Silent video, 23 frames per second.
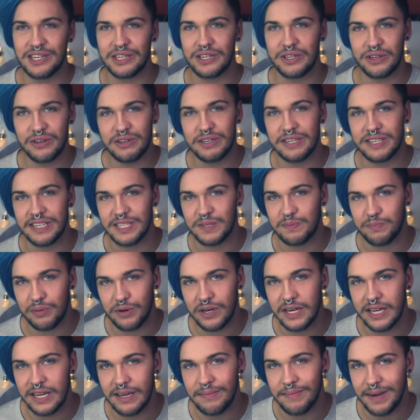not good, it's
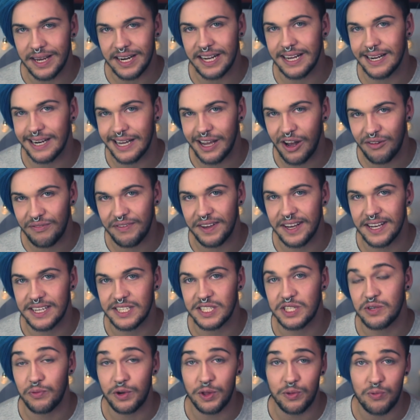pretty immediately
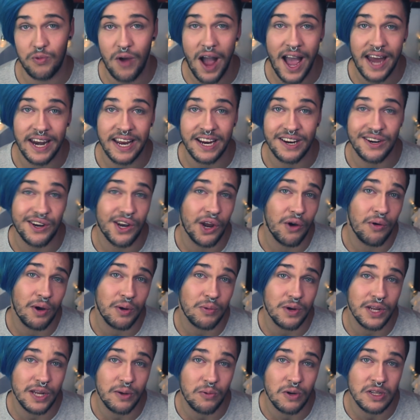obvious. With writing, no
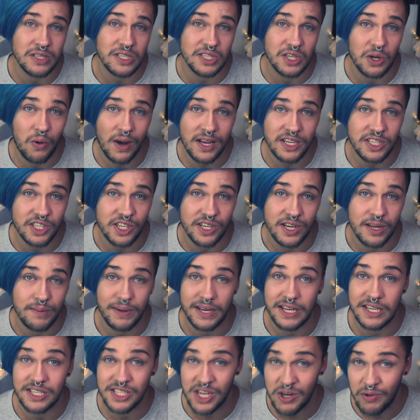one really wants to question it
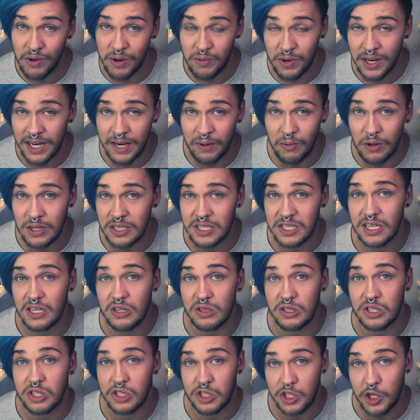because no one really wants to
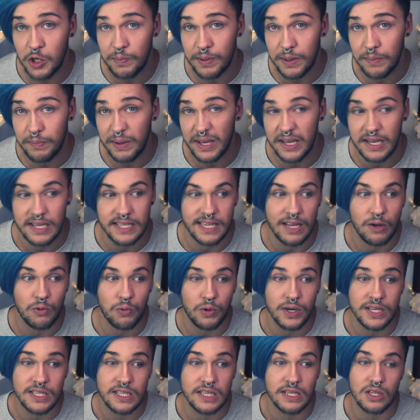look stupid because they'll
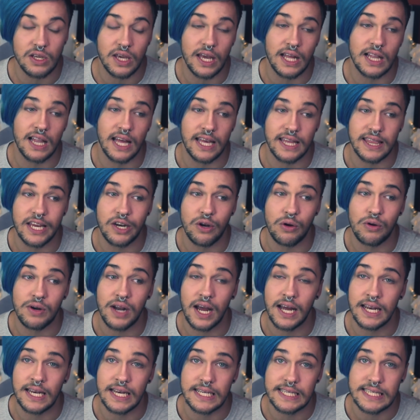risk looking like they don't
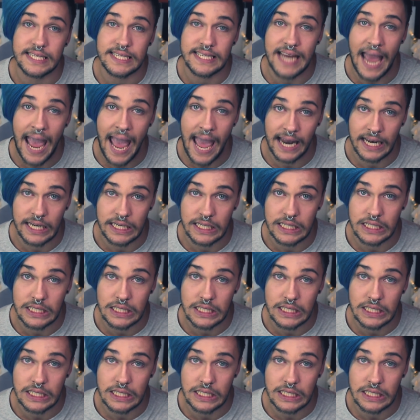understand.